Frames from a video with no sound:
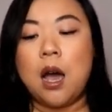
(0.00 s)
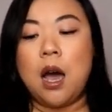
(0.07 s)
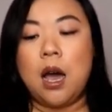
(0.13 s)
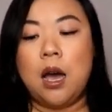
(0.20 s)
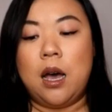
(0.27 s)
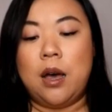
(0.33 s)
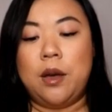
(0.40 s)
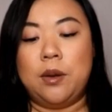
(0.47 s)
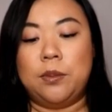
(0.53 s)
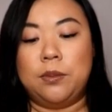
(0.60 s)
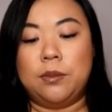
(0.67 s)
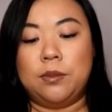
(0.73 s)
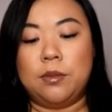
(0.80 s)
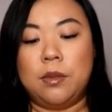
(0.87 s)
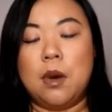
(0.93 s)

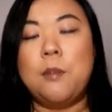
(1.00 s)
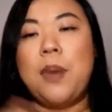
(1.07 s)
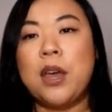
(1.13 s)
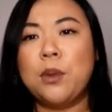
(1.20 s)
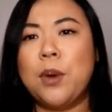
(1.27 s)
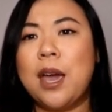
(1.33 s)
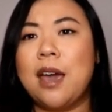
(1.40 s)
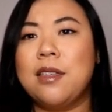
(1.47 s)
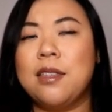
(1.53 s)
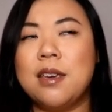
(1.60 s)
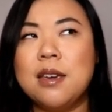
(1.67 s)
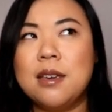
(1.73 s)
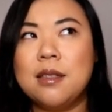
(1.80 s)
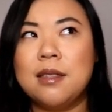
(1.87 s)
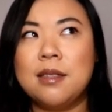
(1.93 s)
By the way, I
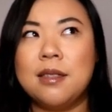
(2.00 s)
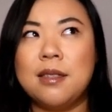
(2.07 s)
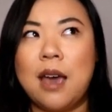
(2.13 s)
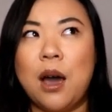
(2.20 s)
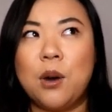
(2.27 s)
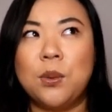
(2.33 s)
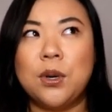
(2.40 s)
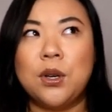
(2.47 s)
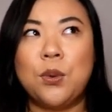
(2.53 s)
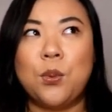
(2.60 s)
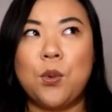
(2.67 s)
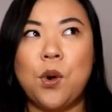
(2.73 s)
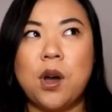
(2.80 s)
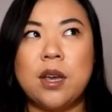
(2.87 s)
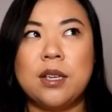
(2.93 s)
think that one
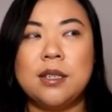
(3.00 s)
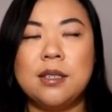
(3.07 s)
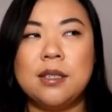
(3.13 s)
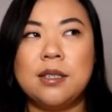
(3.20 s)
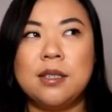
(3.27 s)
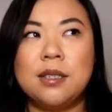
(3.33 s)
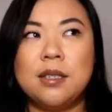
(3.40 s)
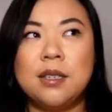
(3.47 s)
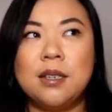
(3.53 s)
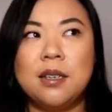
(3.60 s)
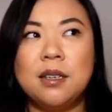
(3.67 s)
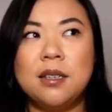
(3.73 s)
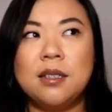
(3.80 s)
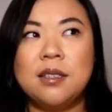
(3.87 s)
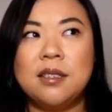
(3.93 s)
was
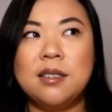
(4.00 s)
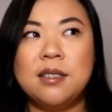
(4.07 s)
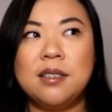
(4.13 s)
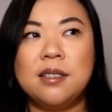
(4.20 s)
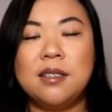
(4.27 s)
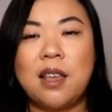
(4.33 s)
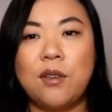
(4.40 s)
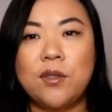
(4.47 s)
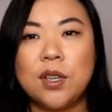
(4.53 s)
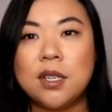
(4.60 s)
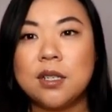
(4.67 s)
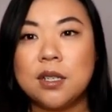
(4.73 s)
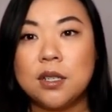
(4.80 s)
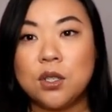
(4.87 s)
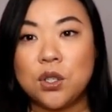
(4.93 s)

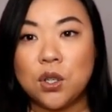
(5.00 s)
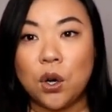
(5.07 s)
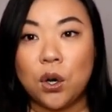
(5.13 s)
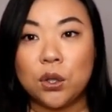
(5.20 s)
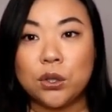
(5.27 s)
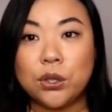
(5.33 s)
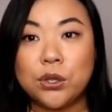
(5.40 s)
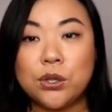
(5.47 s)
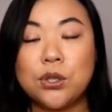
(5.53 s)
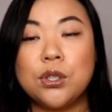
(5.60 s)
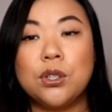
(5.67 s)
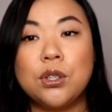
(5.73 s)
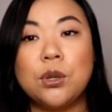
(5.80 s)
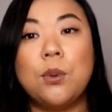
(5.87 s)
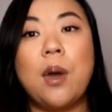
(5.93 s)
$70
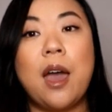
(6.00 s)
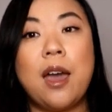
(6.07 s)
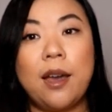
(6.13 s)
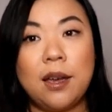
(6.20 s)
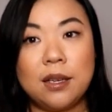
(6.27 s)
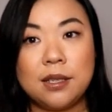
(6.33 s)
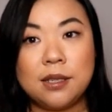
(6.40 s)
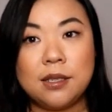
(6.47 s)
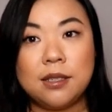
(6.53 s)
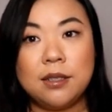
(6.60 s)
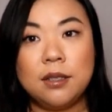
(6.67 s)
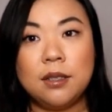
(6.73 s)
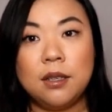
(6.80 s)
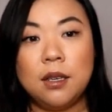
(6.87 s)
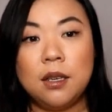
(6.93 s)
US.
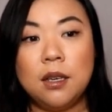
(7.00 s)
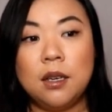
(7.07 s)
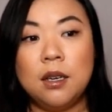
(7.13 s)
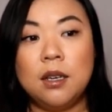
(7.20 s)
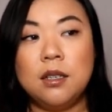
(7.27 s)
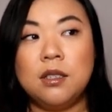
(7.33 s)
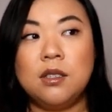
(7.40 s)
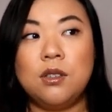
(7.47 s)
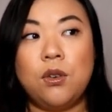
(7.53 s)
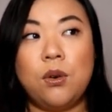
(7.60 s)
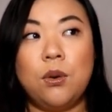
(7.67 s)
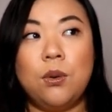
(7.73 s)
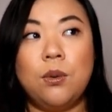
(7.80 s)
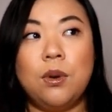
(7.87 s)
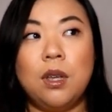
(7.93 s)

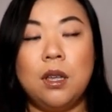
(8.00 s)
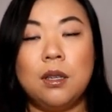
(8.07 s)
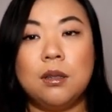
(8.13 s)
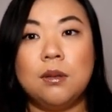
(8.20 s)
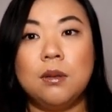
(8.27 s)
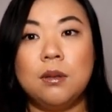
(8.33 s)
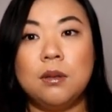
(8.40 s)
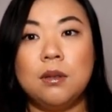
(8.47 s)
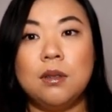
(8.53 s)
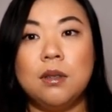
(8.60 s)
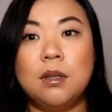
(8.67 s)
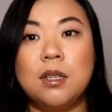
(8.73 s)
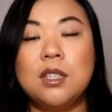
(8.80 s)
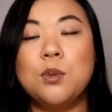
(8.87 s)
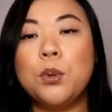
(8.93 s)
So
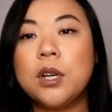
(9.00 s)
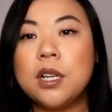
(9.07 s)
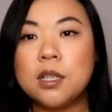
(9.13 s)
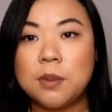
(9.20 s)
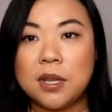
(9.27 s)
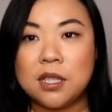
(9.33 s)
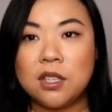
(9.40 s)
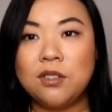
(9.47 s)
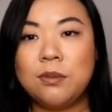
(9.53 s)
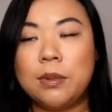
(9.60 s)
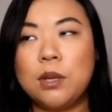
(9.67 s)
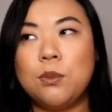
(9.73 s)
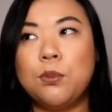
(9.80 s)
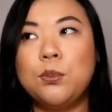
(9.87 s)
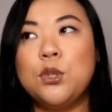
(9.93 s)
it's pretty expensive,
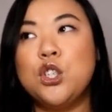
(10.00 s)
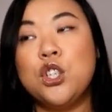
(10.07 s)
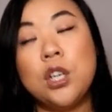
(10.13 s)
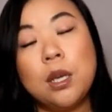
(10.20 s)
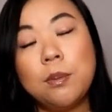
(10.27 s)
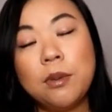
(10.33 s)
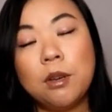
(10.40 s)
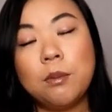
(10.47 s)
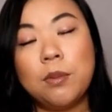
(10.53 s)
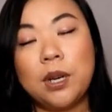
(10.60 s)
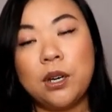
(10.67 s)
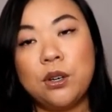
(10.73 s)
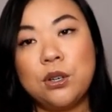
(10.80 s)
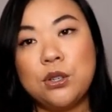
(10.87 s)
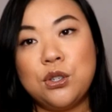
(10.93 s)
but cheap
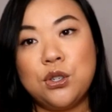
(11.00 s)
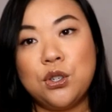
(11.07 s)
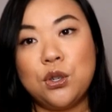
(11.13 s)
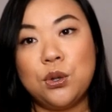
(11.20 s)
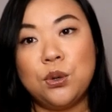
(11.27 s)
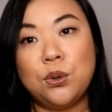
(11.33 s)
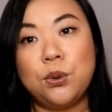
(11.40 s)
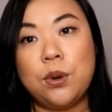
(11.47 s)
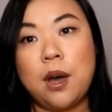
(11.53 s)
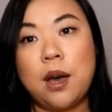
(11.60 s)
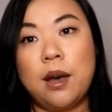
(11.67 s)
compared to